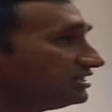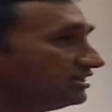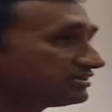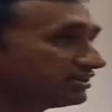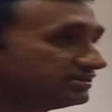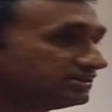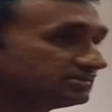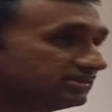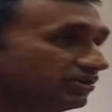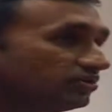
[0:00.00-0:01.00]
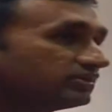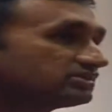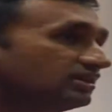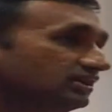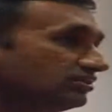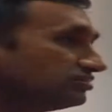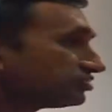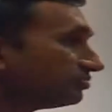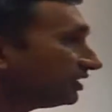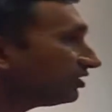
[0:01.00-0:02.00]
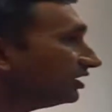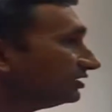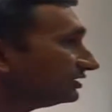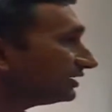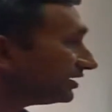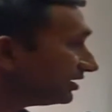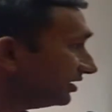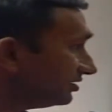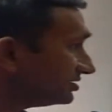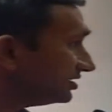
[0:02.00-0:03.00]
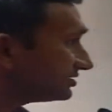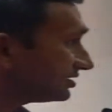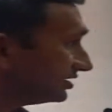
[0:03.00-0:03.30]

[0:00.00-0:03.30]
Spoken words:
Research Institute, which earlier used to be called the Tata Energy Research